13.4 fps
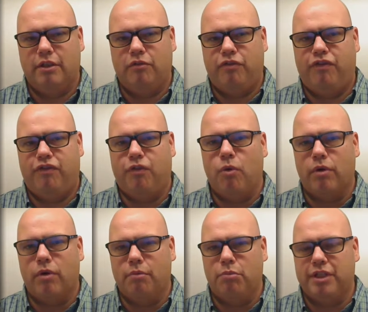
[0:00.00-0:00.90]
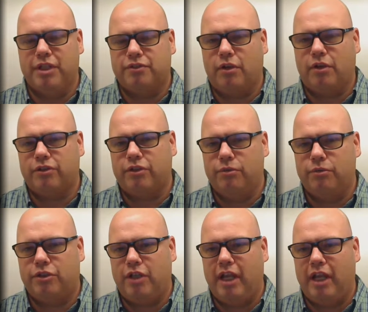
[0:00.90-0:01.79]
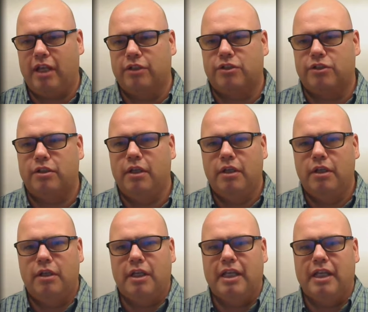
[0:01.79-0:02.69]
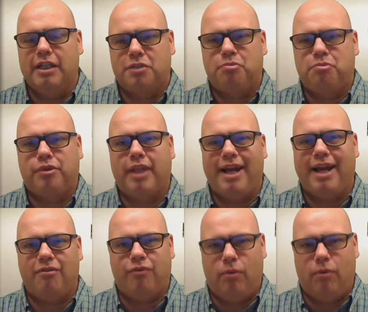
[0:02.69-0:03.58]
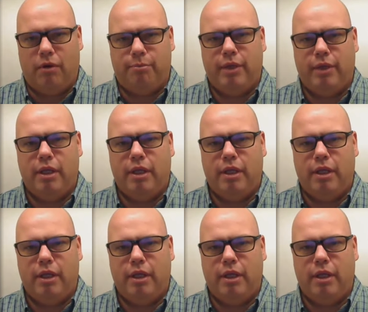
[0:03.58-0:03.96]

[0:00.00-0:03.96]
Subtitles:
form, but it's also changed in its platform.